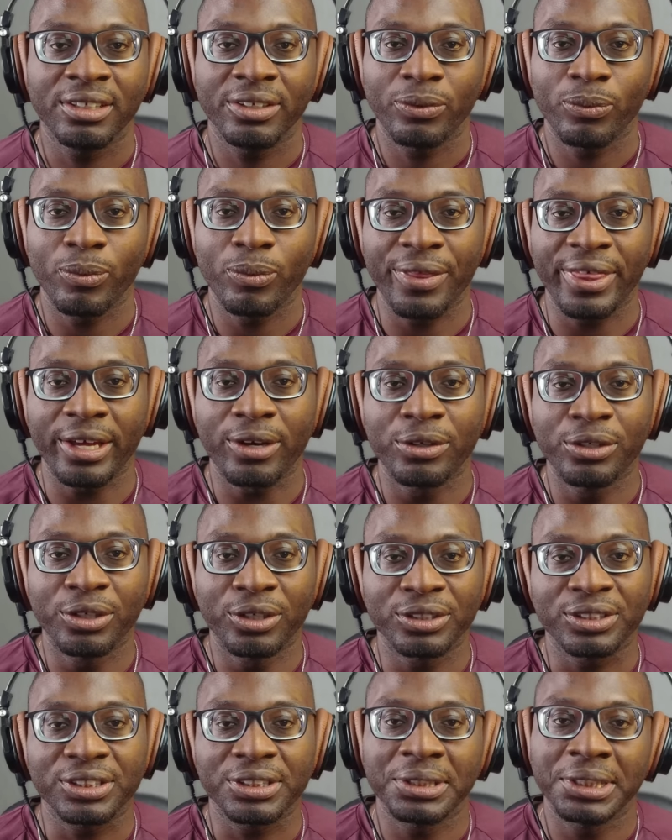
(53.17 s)
whether or
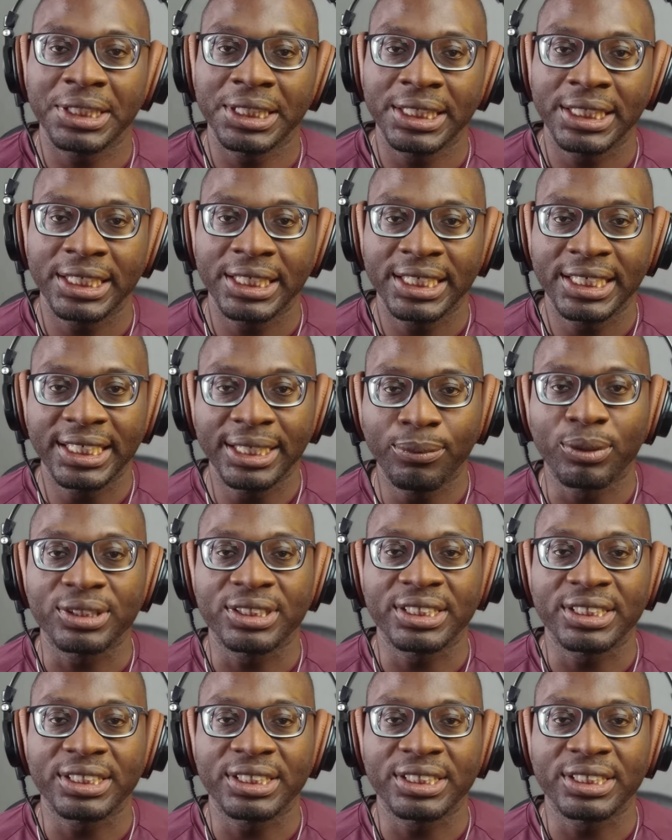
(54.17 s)
not he was